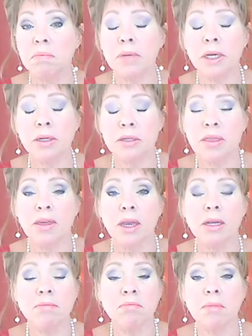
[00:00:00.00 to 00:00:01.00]
here's a
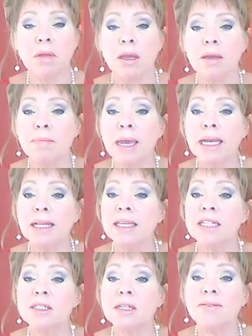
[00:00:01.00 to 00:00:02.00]
thing. Make a
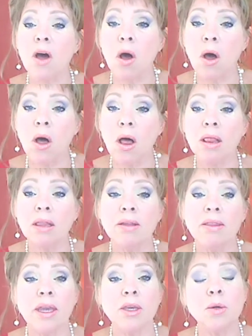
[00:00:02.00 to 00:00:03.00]
list of all
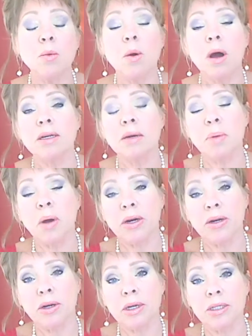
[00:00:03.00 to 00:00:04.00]
that you want a
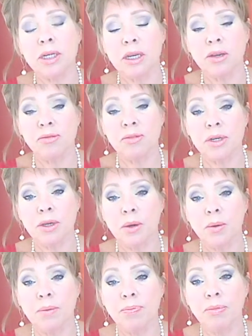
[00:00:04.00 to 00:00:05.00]
partner to give to
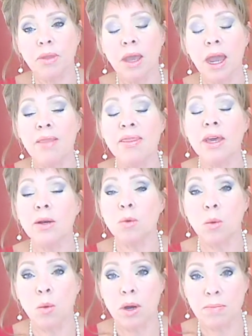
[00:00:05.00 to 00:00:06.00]
you. And then
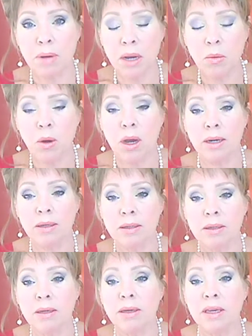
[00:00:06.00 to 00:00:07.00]
one by one,
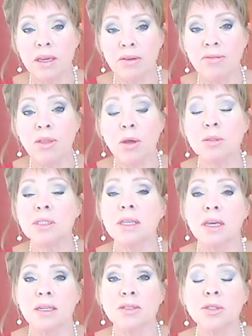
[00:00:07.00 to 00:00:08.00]
give those
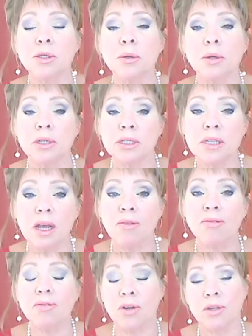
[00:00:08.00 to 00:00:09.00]
things to yourself
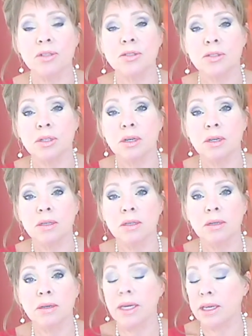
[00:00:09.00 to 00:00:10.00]
first
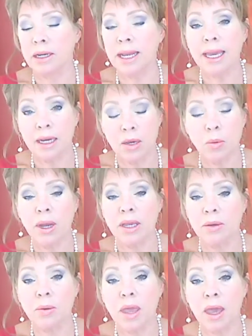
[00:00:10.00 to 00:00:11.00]
in any way
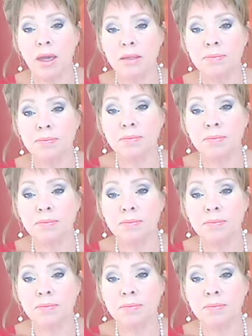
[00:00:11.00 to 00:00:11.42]
you can.